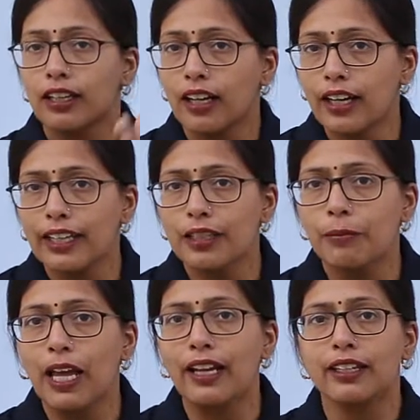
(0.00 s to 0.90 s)
again a
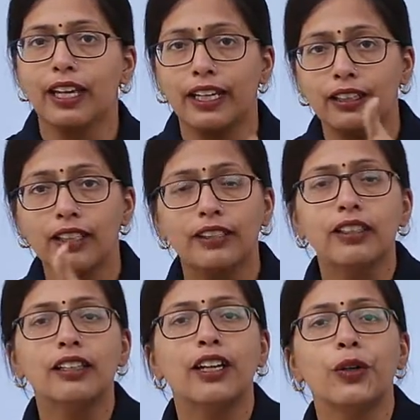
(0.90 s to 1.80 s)
blank line, the
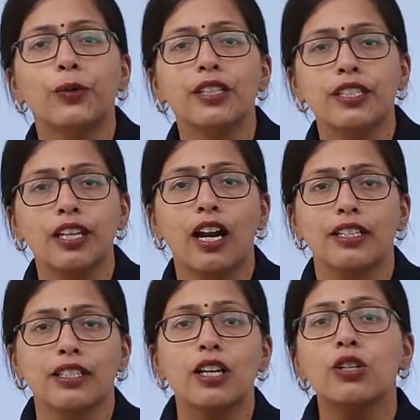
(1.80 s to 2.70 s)
third one
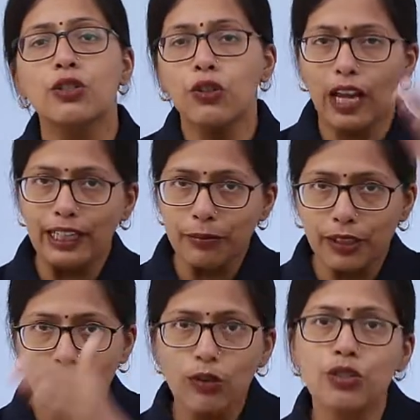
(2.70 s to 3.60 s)
starts. So
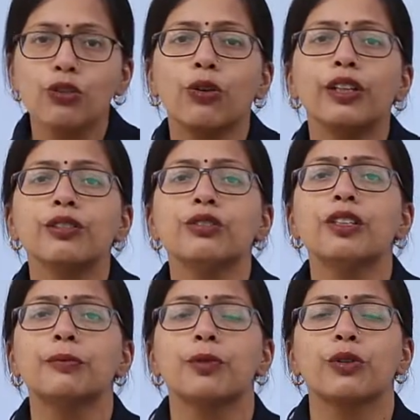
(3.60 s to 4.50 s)
anybody who is going through
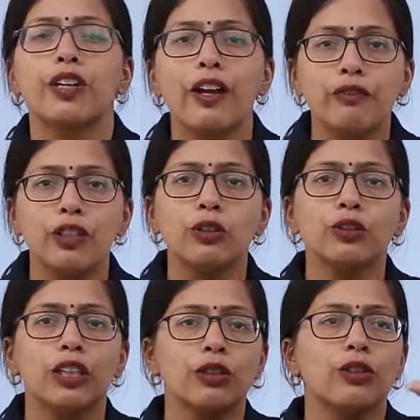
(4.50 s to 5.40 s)
that program will know
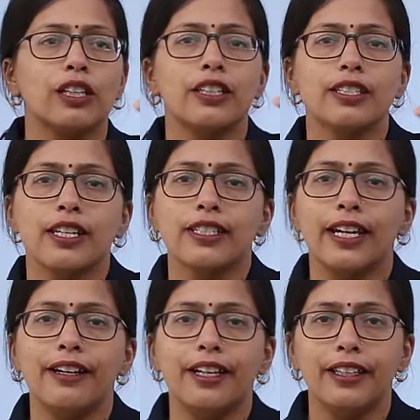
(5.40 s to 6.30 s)
that okay, this has
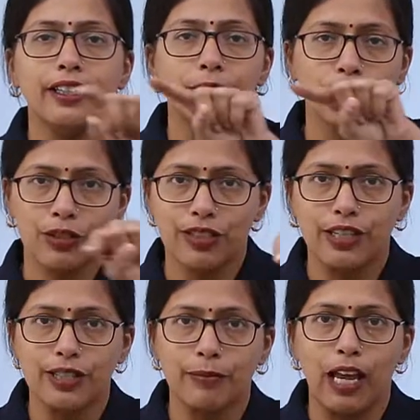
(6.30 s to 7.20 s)
ended here because there
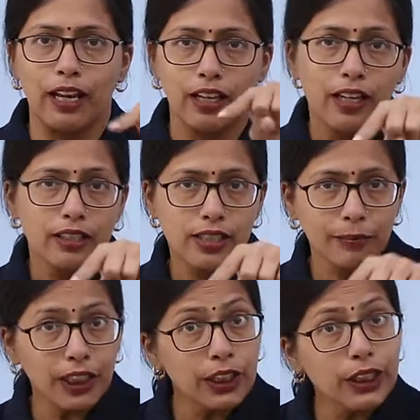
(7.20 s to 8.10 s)
is a blank.
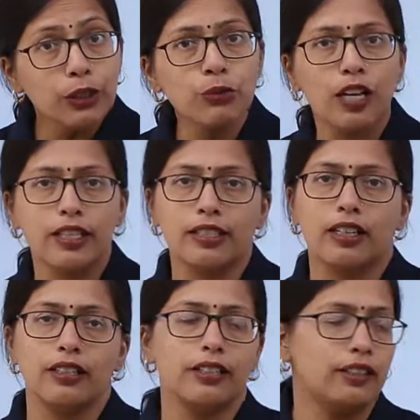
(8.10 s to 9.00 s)
Something new has
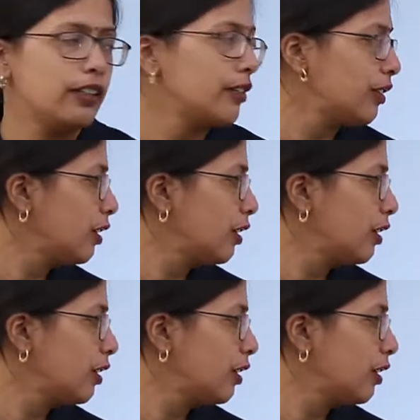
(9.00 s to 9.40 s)
started there.